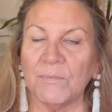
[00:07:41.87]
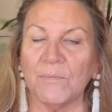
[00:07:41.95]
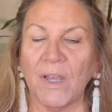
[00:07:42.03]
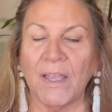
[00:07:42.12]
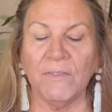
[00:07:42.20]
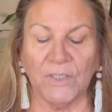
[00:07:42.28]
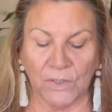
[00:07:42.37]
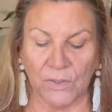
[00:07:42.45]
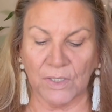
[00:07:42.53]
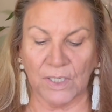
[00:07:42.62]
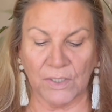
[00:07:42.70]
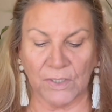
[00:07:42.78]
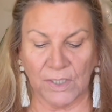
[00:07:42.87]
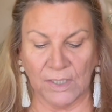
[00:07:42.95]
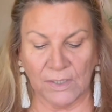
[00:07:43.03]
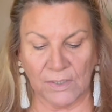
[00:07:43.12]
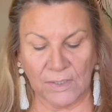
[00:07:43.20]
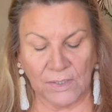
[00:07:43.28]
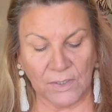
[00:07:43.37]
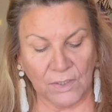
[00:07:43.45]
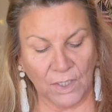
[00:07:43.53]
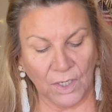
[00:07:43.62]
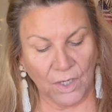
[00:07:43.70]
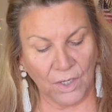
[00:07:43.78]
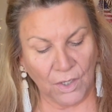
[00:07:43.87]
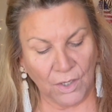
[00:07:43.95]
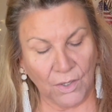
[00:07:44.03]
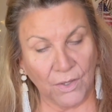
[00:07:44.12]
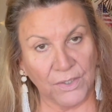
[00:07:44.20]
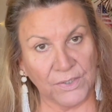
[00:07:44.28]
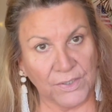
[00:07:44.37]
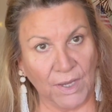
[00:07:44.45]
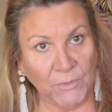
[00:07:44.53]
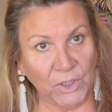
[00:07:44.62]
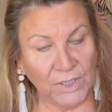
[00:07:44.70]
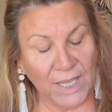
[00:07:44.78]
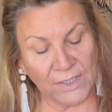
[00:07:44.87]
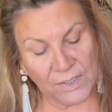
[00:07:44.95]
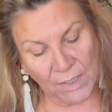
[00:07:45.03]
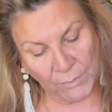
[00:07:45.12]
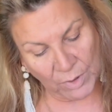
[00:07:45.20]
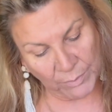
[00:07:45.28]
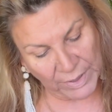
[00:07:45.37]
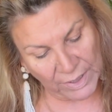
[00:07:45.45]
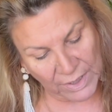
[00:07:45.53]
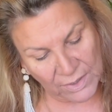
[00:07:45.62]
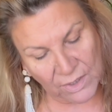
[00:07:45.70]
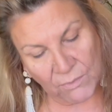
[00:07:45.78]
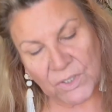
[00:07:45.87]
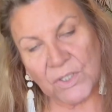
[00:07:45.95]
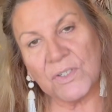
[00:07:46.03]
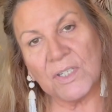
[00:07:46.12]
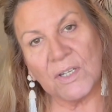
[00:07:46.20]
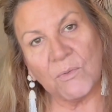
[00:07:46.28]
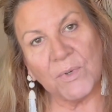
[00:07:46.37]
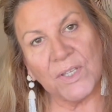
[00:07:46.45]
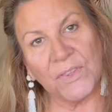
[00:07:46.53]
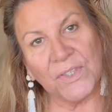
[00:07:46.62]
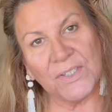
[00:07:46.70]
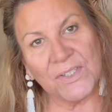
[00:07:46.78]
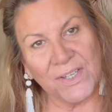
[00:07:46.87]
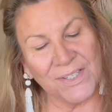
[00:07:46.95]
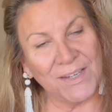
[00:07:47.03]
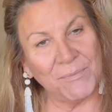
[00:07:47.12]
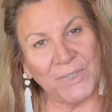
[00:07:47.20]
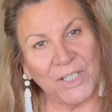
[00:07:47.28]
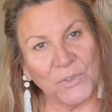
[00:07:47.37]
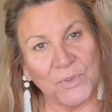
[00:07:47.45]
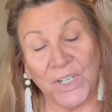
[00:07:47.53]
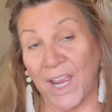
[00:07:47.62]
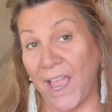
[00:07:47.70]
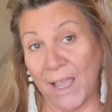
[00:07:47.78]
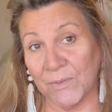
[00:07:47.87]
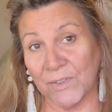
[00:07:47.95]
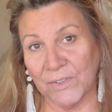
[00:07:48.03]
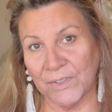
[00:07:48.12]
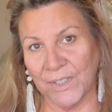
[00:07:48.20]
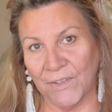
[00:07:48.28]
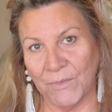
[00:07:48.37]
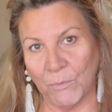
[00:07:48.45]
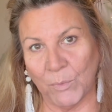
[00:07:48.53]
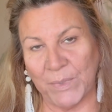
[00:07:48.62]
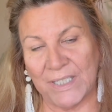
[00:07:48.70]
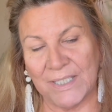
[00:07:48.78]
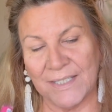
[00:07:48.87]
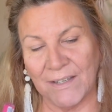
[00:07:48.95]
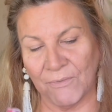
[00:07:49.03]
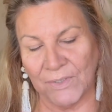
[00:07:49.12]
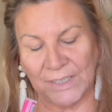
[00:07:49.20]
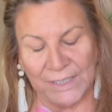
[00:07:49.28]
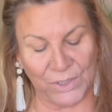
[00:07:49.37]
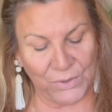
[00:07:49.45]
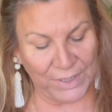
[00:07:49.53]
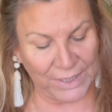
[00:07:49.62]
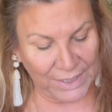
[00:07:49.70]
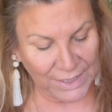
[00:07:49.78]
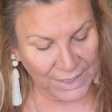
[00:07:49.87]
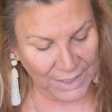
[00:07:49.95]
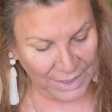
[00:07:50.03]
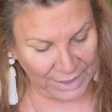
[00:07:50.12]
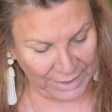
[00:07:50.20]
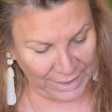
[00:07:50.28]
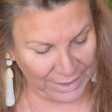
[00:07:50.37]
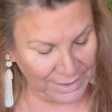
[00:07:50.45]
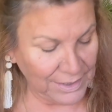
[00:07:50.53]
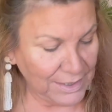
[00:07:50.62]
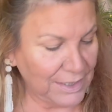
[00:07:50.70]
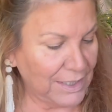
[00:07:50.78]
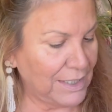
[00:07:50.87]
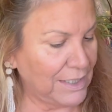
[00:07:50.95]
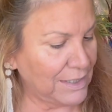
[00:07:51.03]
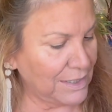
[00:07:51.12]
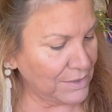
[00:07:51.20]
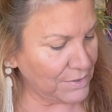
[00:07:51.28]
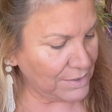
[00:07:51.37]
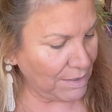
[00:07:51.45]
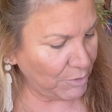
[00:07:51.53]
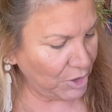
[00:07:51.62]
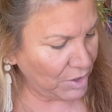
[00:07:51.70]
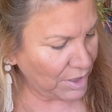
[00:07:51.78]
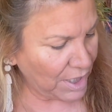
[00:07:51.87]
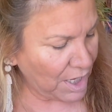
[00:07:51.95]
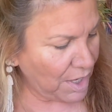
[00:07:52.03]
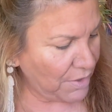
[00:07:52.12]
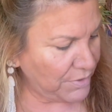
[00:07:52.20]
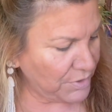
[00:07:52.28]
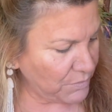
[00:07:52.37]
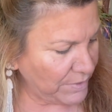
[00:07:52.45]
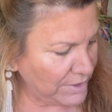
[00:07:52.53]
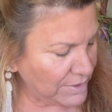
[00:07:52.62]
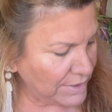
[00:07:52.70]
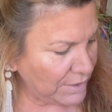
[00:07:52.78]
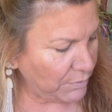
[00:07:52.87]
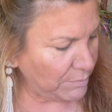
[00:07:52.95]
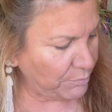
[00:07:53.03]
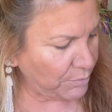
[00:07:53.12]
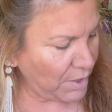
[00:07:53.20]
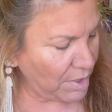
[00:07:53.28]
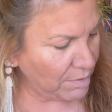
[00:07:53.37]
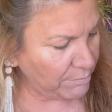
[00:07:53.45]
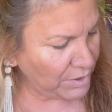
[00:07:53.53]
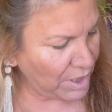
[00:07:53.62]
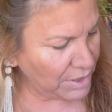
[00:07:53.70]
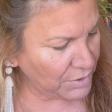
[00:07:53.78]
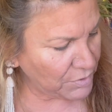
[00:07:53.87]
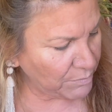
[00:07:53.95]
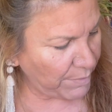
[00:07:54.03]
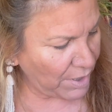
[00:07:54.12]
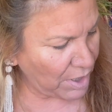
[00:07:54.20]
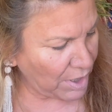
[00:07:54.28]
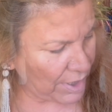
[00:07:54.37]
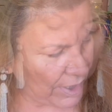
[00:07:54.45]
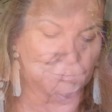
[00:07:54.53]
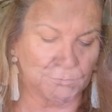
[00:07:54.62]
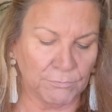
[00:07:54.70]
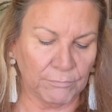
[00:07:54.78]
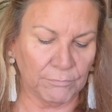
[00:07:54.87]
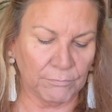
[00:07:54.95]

haven't used this since the summer, last summer, because I was using it with the Sunset blush, which I absolutely love and will be definitely doing again this summer. This one is Liquid Blush by,